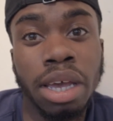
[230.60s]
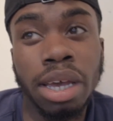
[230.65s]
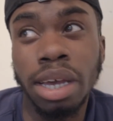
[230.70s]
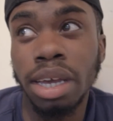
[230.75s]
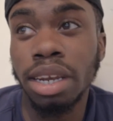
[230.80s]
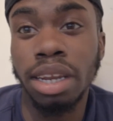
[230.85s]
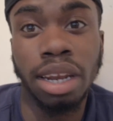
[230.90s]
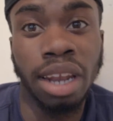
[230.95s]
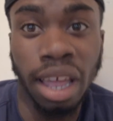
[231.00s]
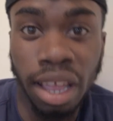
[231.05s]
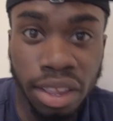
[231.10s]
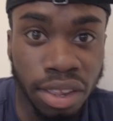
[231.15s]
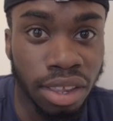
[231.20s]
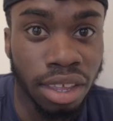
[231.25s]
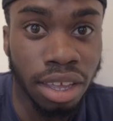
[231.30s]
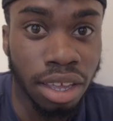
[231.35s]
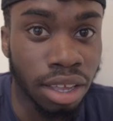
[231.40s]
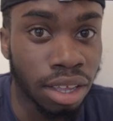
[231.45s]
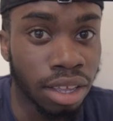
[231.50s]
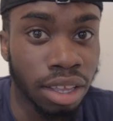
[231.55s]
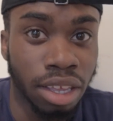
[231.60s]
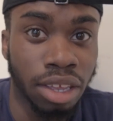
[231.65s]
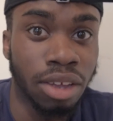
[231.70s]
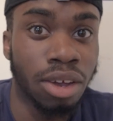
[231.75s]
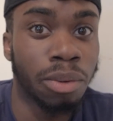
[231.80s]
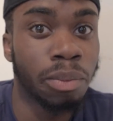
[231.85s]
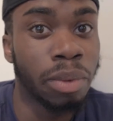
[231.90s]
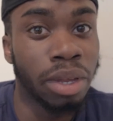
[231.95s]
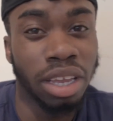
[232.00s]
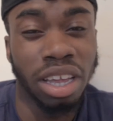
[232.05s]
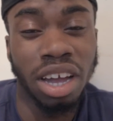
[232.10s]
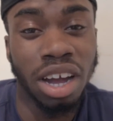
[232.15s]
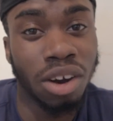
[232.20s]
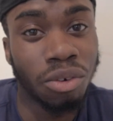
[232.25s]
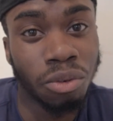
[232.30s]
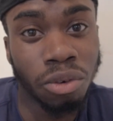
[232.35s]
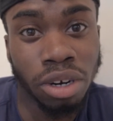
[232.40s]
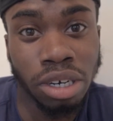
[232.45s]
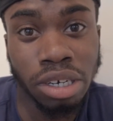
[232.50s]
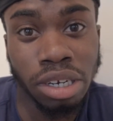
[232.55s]
in the next year. You know what I mean? You can't
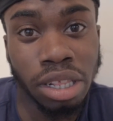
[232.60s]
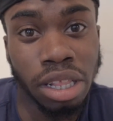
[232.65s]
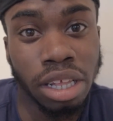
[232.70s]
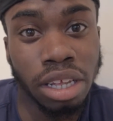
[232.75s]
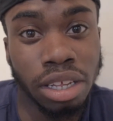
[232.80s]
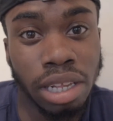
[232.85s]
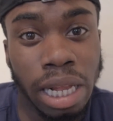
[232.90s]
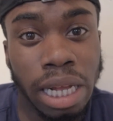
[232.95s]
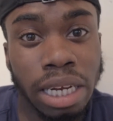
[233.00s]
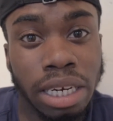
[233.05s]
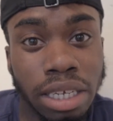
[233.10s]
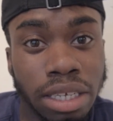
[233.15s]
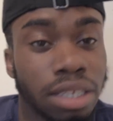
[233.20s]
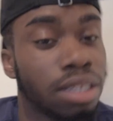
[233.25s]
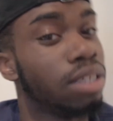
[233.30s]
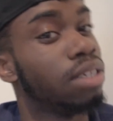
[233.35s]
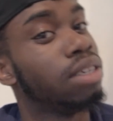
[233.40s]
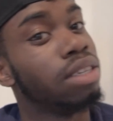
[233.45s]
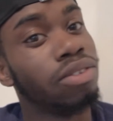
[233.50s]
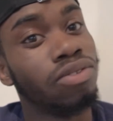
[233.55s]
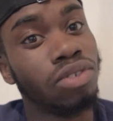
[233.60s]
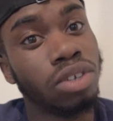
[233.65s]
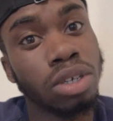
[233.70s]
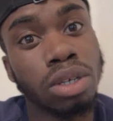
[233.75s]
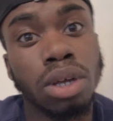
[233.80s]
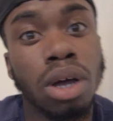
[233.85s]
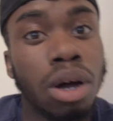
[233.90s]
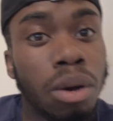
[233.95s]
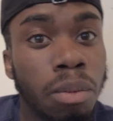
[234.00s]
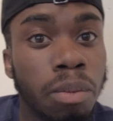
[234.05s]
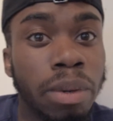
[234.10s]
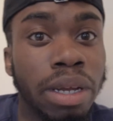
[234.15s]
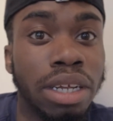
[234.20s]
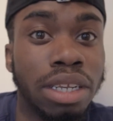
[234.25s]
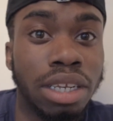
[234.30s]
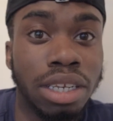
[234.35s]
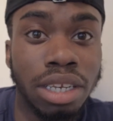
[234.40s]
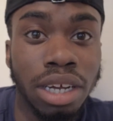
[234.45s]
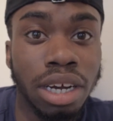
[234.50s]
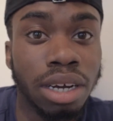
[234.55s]
rush things like these. You've just got to be
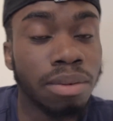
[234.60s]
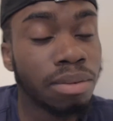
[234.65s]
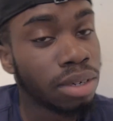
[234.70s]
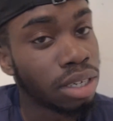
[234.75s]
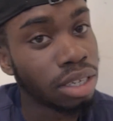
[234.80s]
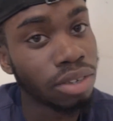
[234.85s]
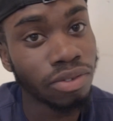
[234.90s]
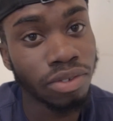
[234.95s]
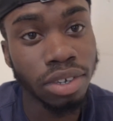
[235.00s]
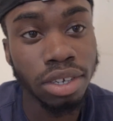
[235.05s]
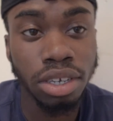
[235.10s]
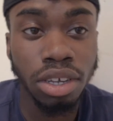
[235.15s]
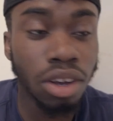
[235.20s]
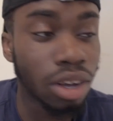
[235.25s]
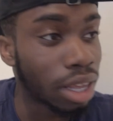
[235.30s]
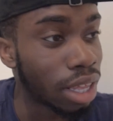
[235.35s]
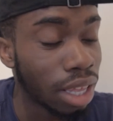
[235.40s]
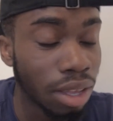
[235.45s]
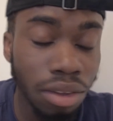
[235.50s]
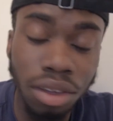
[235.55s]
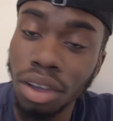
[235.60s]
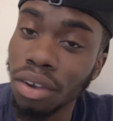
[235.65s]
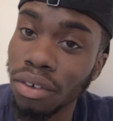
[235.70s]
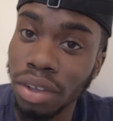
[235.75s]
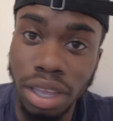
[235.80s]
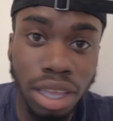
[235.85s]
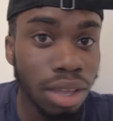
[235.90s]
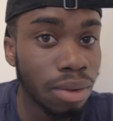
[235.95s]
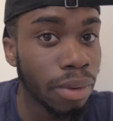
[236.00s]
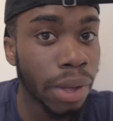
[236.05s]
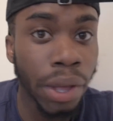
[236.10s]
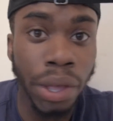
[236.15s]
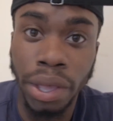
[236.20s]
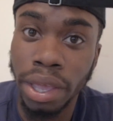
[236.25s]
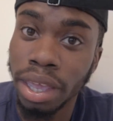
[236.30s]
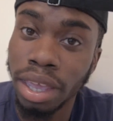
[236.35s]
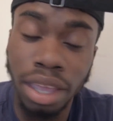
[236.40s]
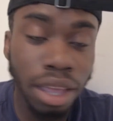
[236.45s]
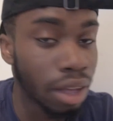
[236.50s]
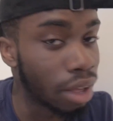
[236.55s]
determined. You've just got to keep going,
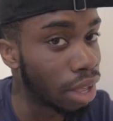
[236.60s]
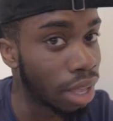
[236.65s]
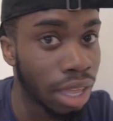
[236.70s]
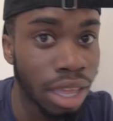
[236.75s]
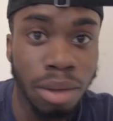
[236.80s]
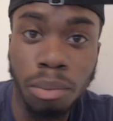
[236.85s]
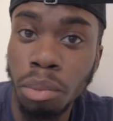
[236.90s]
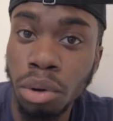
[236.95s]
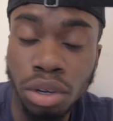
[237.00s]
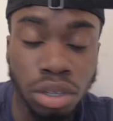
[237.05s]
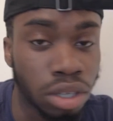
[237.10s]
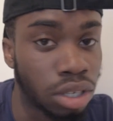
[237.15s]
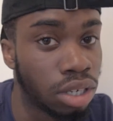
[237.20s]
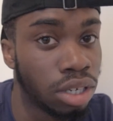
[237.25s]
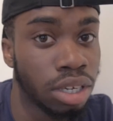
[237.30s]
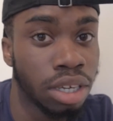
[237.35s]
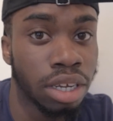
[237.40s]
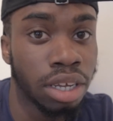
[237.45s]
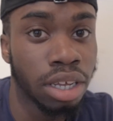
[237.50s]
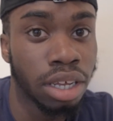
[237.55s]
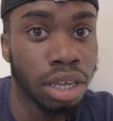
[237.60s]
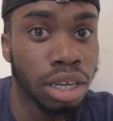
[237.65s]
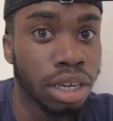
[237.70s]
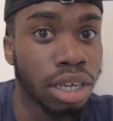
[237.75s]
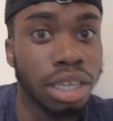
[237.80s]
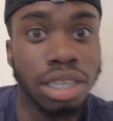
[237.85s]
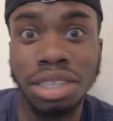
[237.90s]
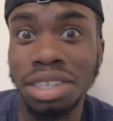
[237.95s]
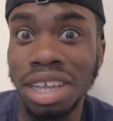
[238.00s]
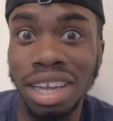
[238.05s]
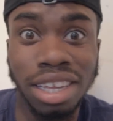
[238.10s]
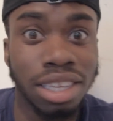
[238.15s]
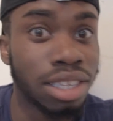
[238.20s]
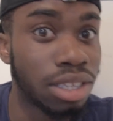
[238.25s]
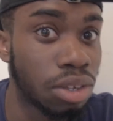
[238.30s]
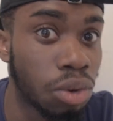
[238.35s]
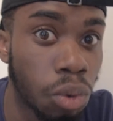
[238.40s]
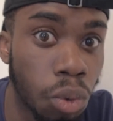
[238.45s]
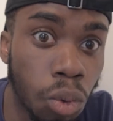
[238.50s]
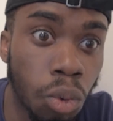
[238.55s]
keep pushing, because that's
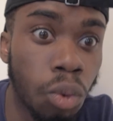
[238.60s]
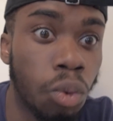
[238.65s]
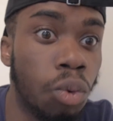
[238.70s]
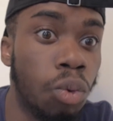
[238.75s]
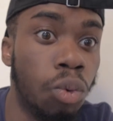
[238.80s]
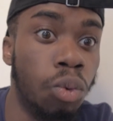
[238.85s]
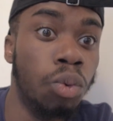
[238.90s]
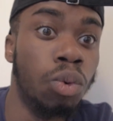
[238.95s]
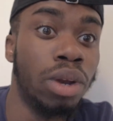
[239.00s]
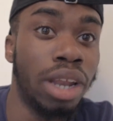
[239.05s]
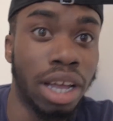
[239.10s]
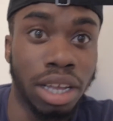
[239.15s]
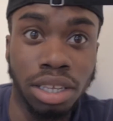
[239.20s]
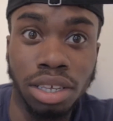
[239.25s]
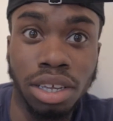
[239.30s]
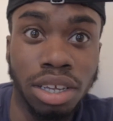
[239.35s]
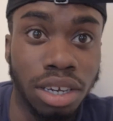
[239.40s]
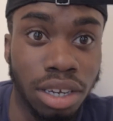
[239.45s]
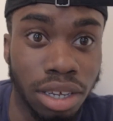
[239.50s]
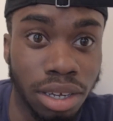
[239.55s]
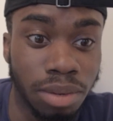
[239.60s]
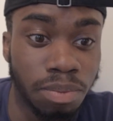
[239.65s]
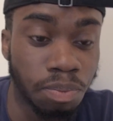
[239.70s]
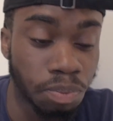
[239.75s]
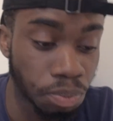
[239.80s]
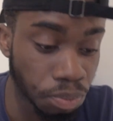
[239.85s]
all that's going to